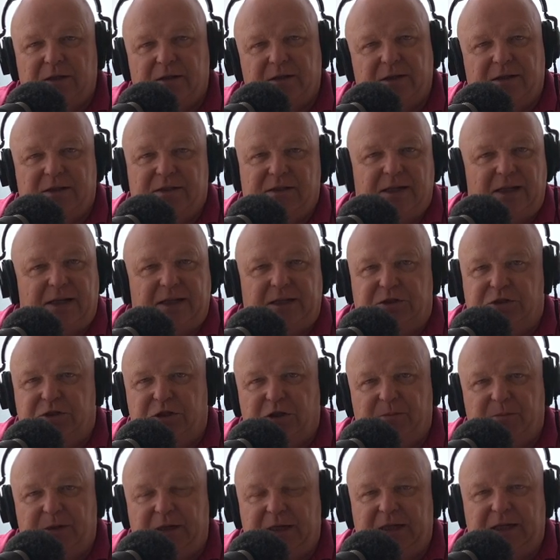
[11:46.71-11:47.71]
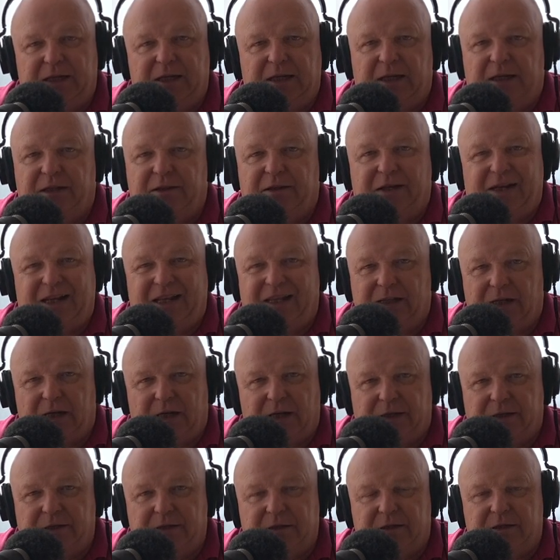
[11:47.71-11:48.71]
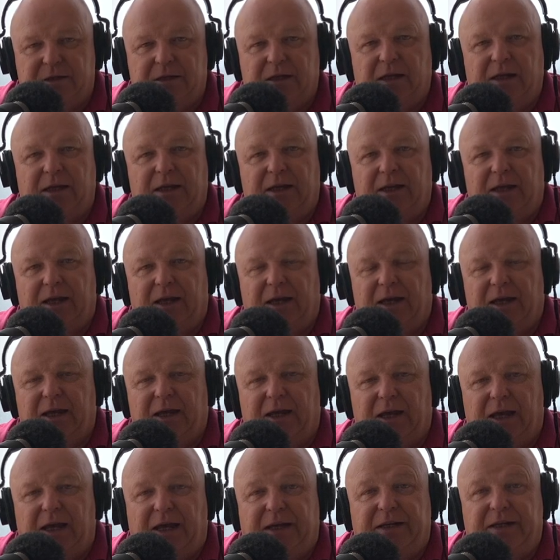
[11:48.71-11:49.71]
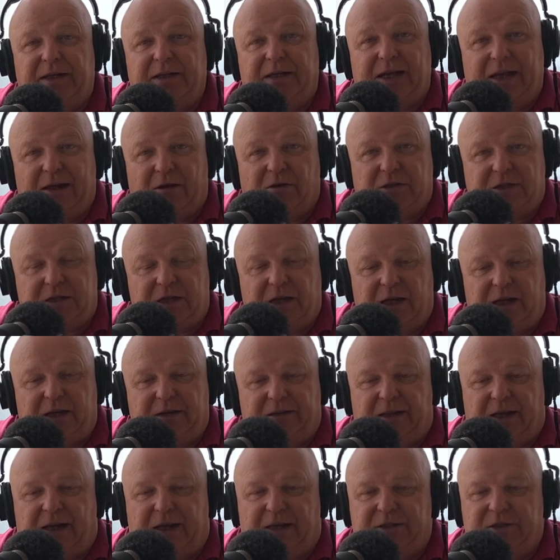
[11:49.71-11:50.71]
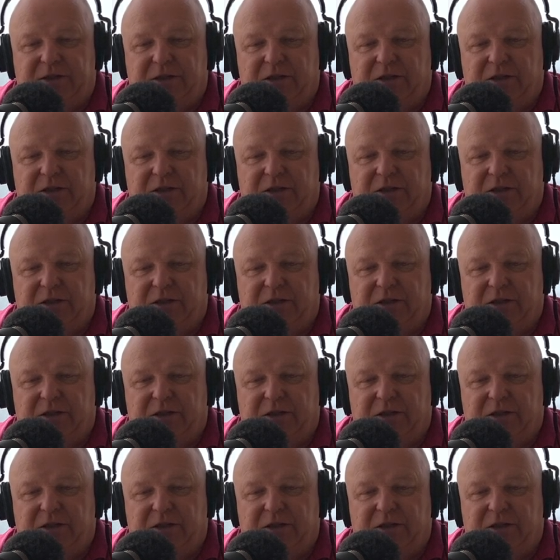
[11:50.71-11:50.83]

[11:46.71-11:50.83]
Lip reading: That's like Germany and the Netherlands, and outside that.